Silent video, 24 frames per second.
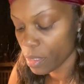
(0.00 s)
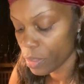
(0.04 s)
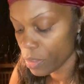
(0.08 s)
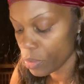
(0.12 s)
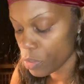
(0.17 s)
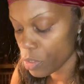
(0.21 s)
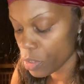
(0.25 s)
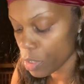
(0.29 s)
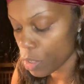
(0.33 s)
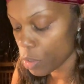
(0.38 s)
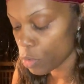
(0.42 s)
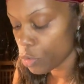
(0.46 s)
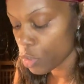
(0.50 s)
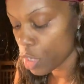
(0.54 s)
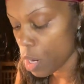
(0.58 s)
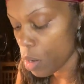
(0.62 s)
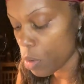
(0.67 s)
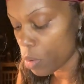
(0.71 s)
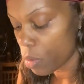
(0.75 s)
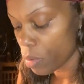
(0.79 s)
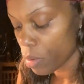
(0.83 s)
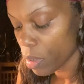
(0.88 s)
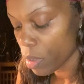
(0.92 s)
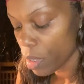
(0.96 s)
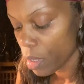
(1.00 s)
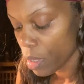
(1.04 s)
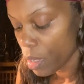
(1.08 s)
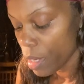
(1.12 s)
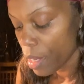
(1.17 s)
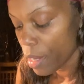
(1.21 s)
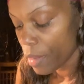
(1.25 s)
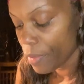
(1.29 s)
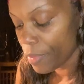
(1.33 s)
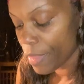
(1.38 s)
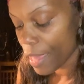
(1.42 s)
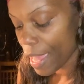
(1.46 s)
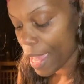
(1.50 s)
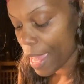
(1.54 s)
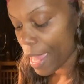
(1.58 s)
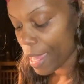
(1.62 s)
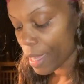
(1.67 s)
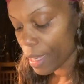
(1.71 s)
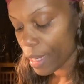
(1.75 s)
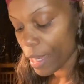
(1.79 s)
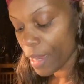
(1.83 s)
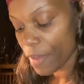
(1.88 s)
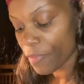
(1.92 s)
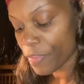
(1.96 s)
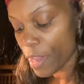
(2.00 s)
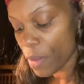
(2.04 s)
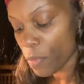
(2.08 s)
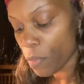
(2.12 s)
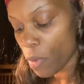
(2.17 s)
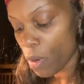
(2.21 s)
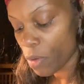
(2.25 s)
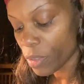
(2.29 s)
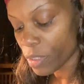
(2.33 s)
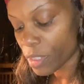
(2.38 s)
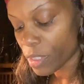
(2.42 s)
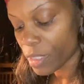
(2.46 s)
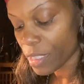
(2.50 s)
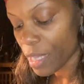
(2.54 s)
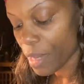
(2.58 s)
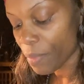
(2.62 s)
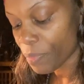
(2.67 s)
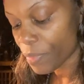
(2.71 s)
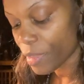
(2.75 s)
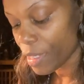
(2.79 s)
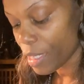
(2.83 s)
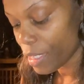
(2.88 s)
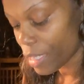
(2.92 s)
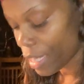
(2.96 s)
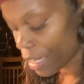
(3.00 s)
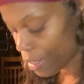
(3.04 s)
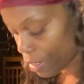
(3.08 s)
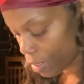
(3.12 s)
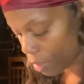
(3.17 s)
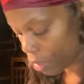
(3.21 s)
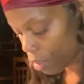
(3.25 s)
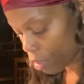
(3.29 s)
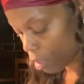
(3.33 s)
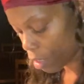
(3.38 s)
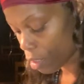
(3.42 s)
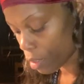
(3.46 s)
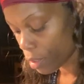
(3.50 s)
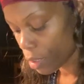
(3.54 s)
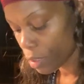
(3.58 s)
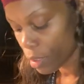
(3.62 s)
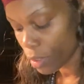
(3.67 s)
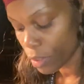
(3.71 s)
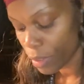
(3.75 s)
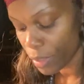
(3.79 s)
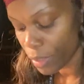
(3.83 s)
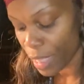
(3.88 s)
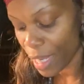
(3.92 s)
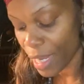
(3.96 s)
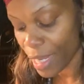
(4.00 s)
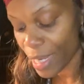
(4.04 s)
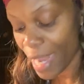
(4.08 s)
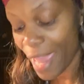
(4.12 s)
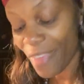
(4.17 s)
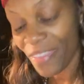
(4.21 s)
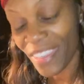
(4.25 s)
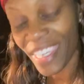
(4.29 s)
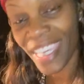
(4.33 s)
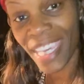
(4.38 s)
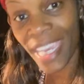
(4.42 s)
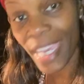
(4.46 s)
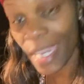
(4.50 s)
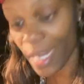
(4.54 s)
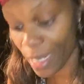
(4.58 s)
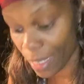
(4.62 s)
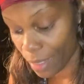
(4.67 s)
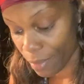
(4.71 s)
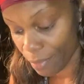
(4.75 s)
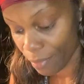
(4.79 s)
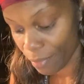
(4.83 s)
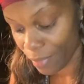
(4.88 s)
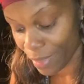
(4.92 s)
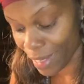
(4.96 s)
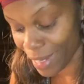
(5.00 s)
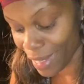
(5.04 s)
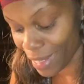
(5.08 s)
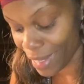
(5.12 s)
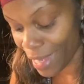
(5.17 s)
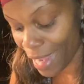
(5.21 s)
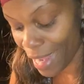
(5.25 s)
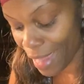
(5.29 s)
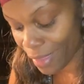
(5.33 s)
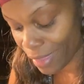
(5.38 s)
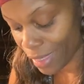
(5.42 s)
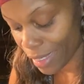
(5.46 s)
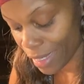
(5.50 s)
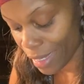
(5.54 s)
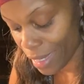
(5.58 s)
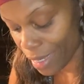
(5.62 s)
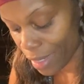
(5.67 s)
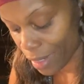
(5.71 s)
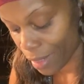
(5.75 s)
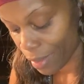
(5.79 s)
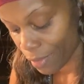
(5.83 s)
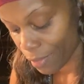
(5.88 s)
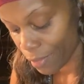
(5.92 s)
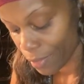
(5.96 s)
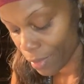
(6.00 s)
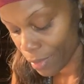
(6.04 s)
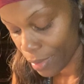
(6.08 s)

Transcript: know that if they want something, they're going to have to get it. They're going to have to get it.